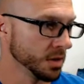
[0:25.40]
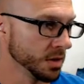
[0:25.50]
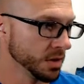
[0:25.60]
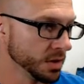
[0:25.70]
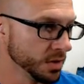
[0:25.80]

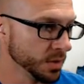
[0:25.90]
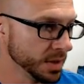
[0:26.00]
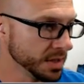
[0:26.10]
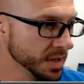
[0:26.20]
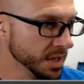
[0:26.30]
Twins,
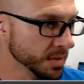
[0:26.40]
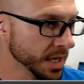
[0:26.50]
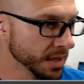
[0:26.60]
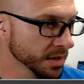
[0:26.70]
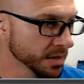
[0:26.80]

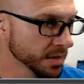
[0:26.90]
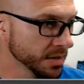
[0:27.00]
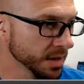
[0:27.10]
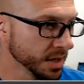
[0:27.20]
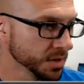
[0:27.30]
D-backs,
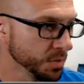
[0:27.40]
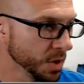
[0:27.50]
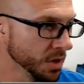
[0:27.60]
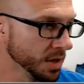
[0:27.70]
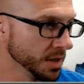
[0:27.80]
Tigers,
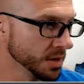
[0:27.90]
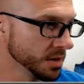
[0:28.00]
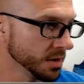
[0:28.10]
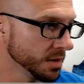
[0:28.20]
Marlins,